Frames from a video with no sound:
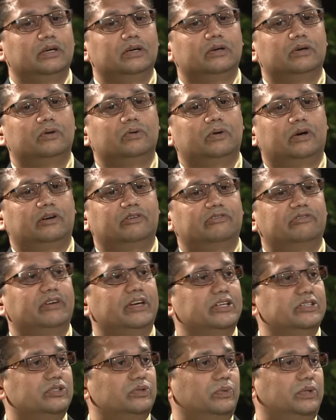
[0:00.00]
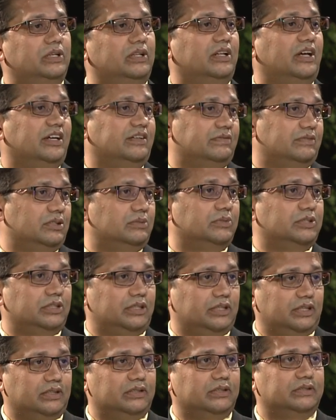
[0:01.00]
who are faced with a
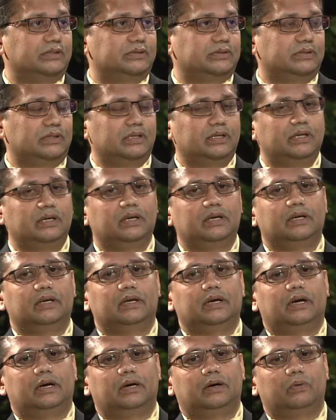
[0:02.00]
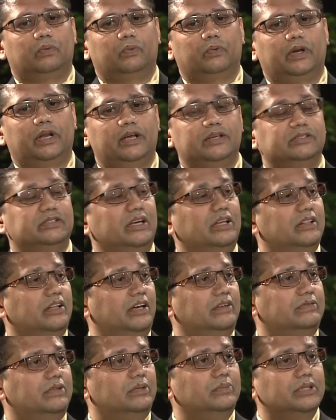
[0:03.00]
life-limiting illness. When I say
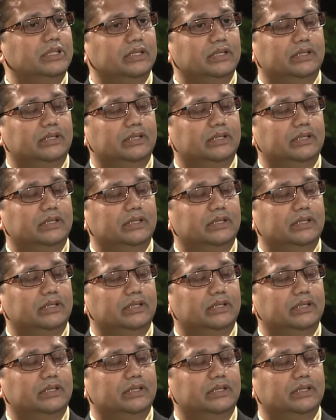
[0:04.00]
life-limiting